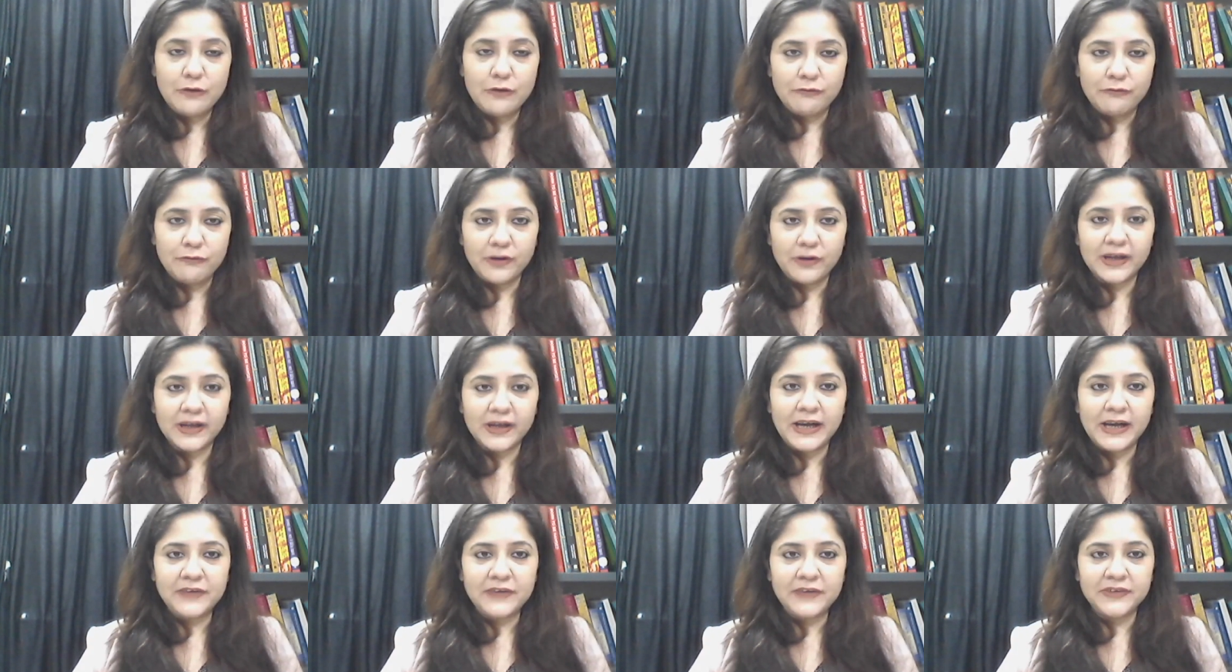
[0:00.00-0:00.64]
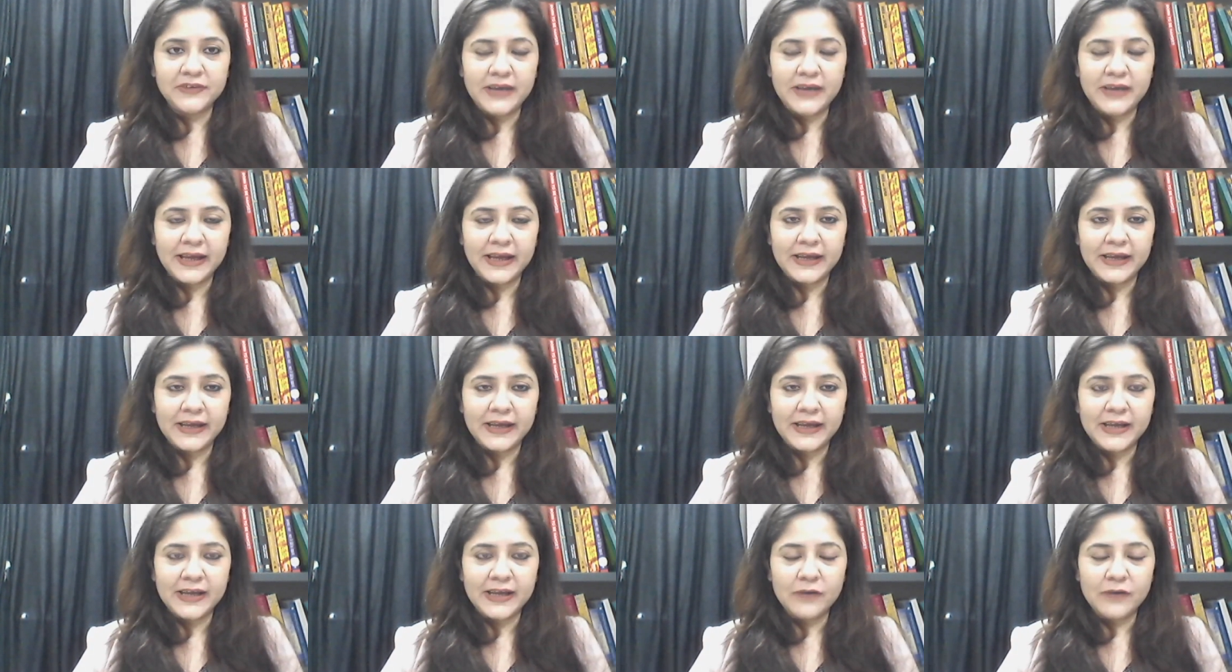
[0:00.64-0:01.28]
For a country like
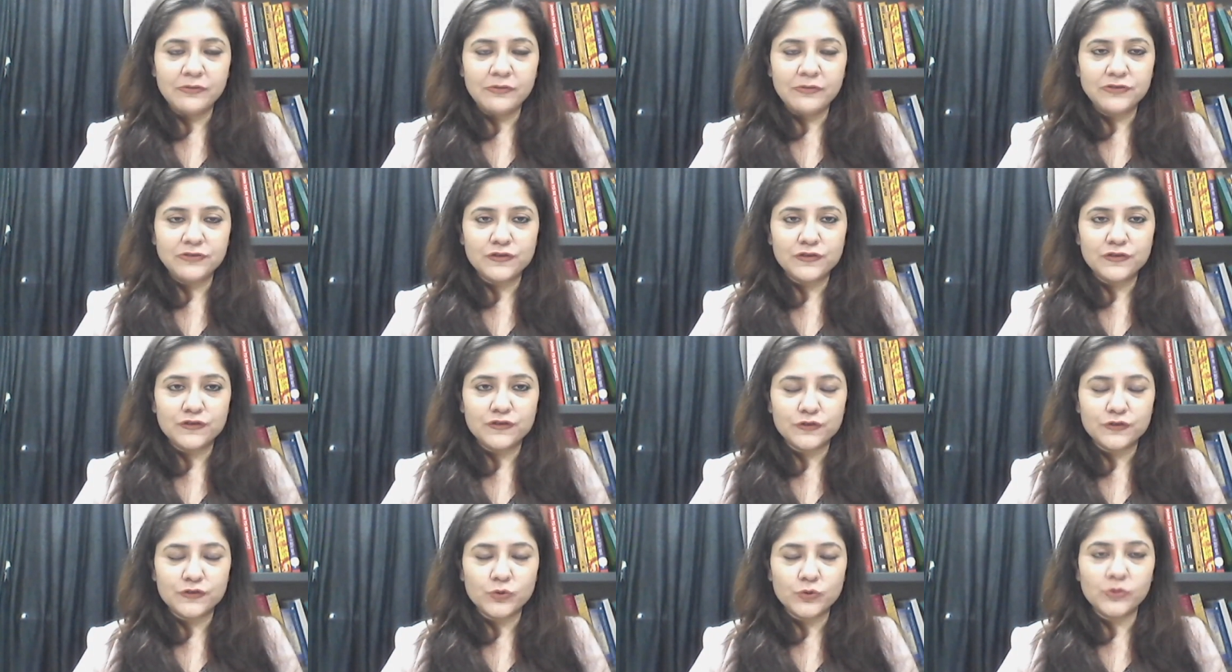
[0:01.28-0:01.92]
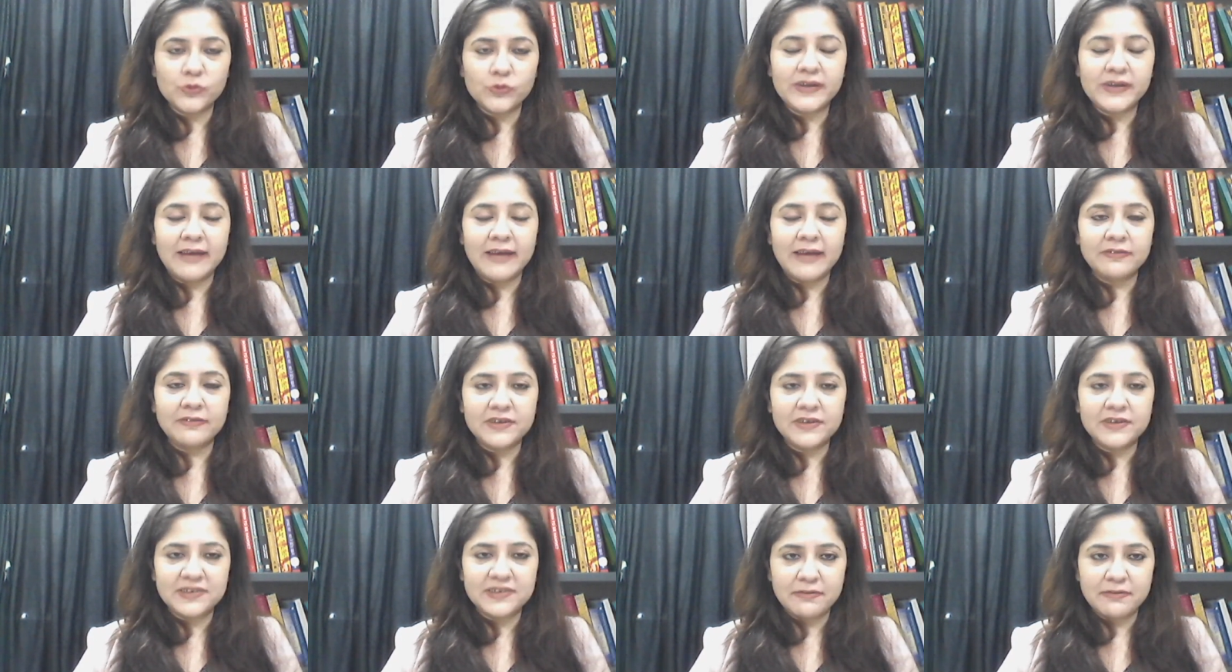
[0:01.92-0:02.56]
India, which is so
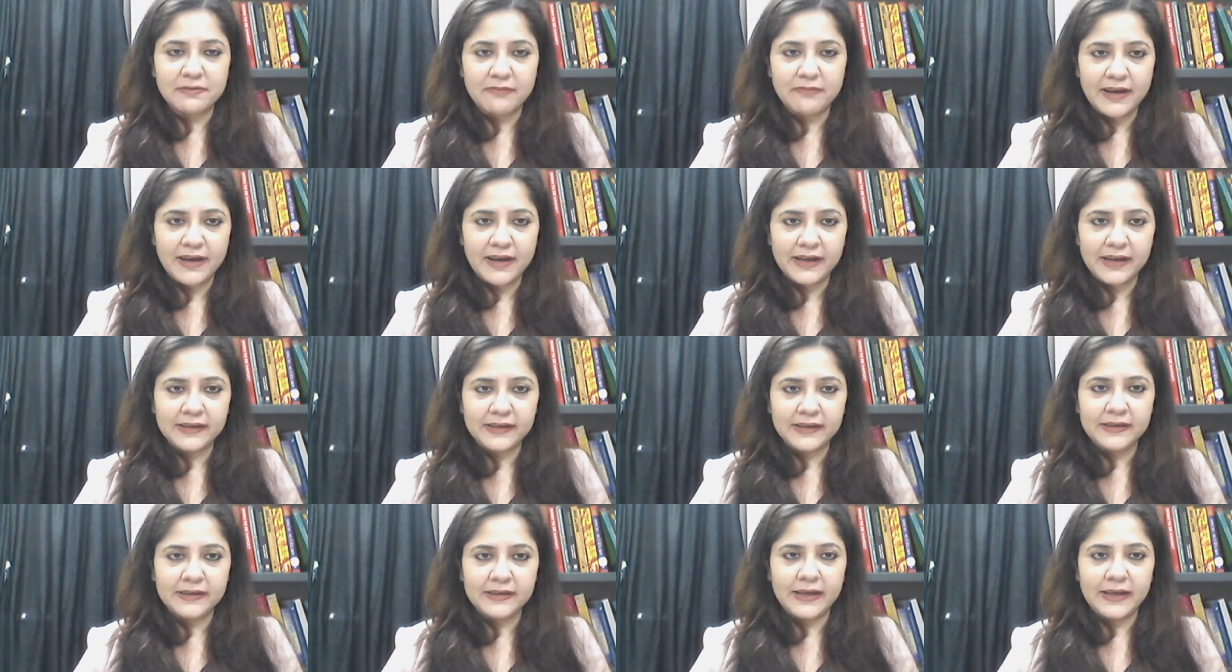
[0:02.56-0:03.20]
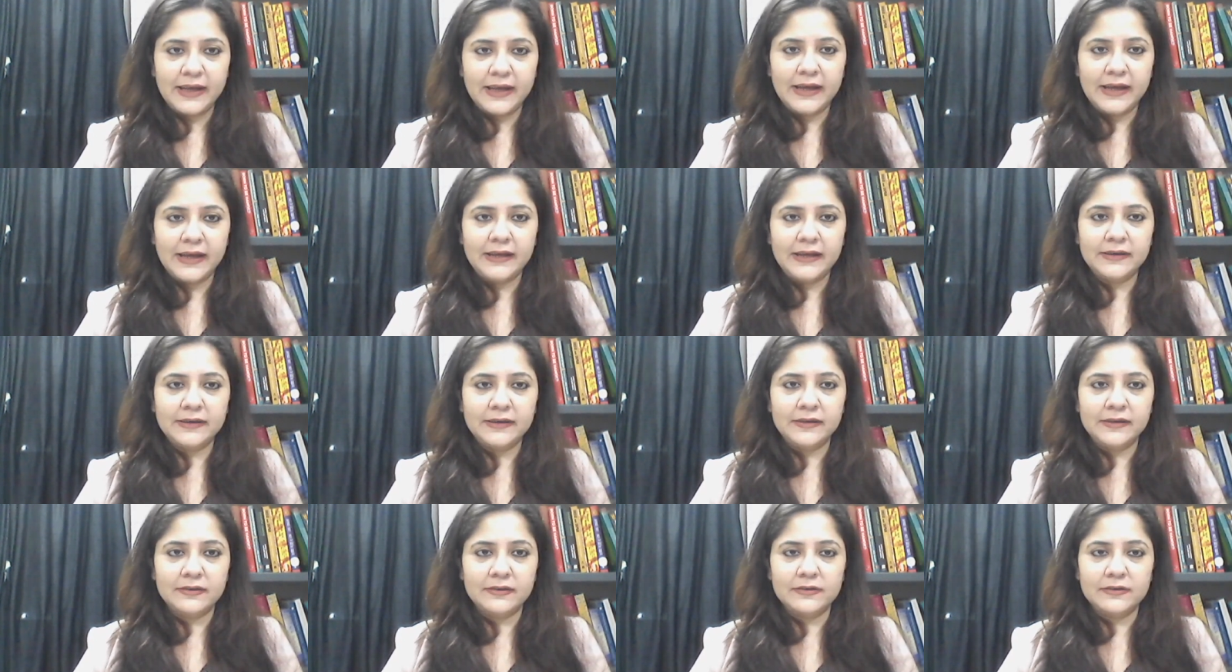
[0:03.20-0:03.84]
diversified
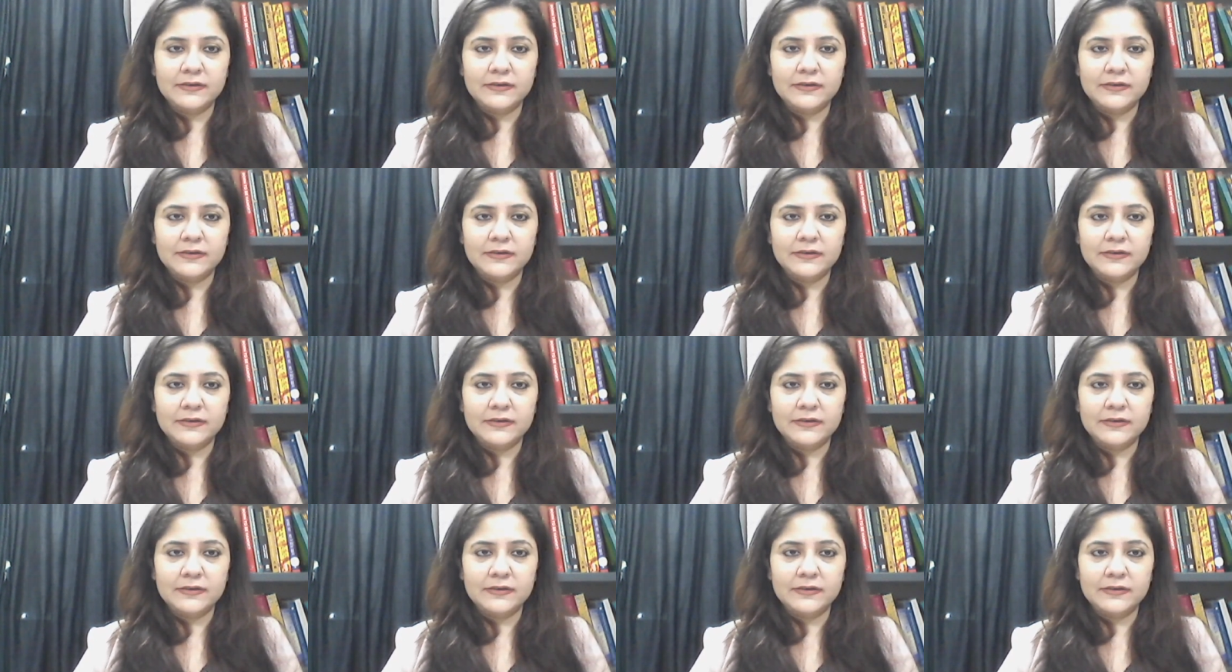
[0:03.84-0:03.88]
and